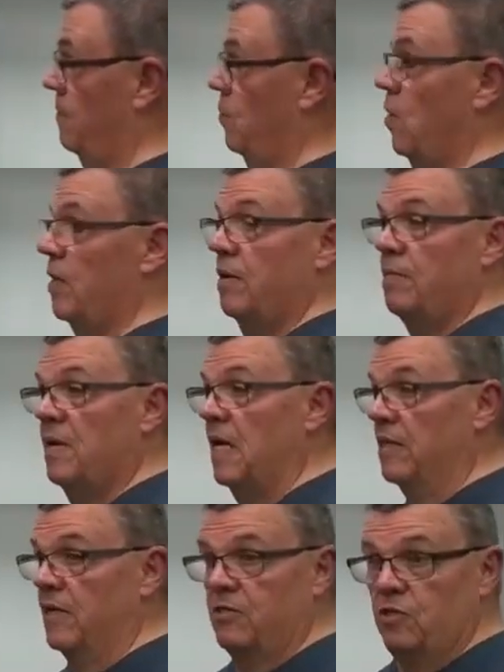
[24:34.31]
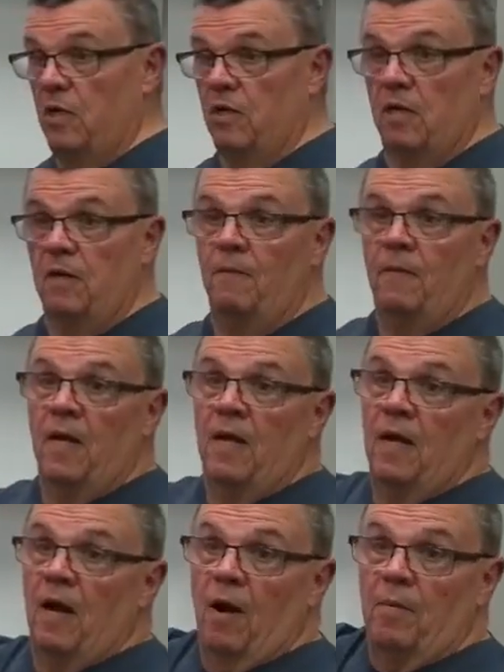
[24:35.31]
whether he be in the jungle
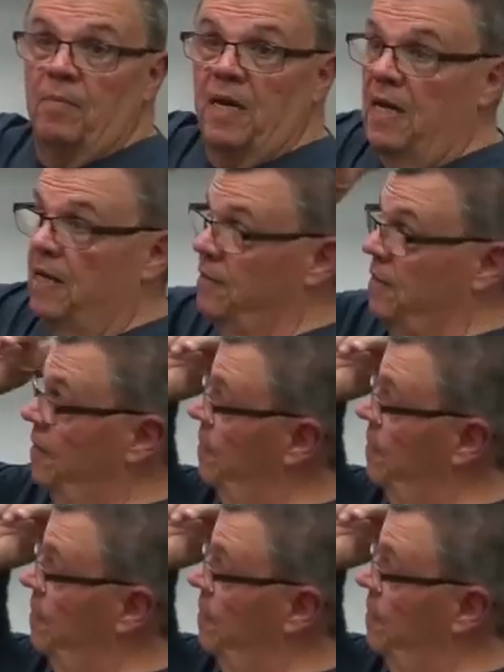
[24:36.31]
or be in